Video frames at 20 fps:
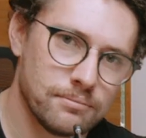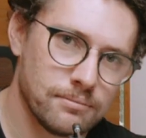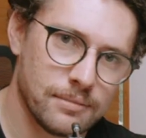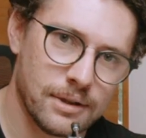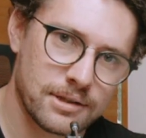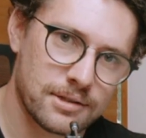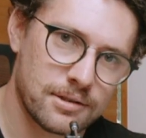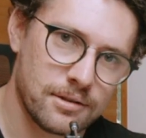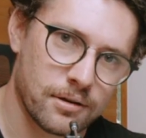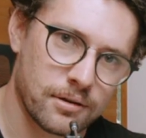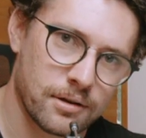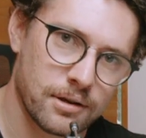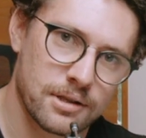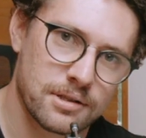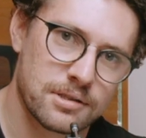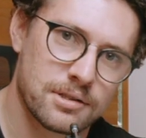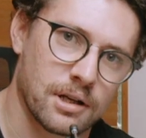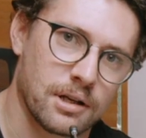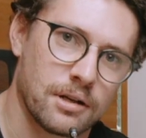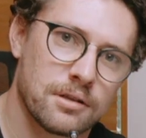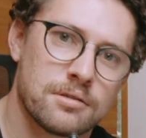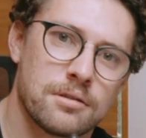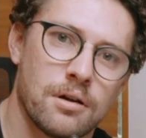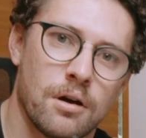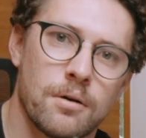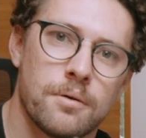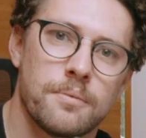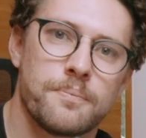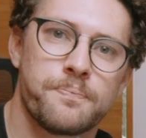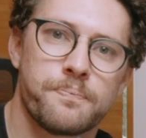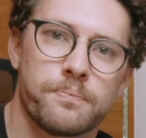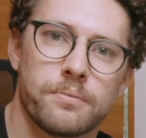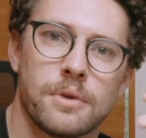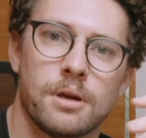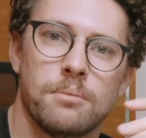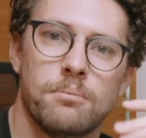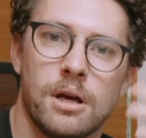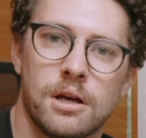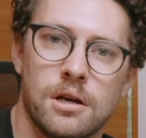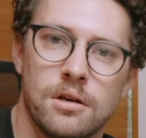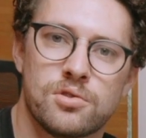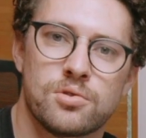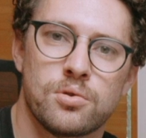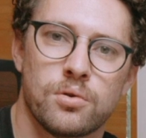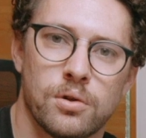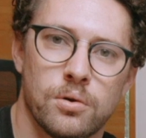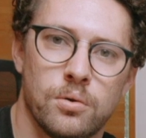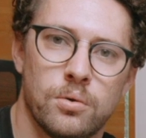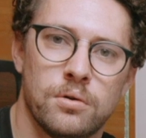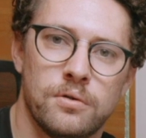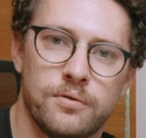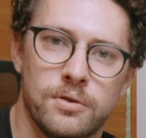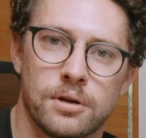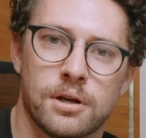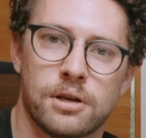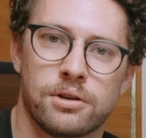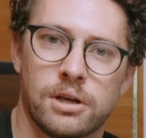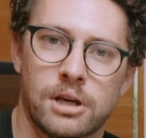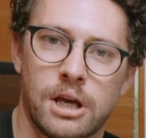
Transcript: it's not going to sync. So making sure that all of your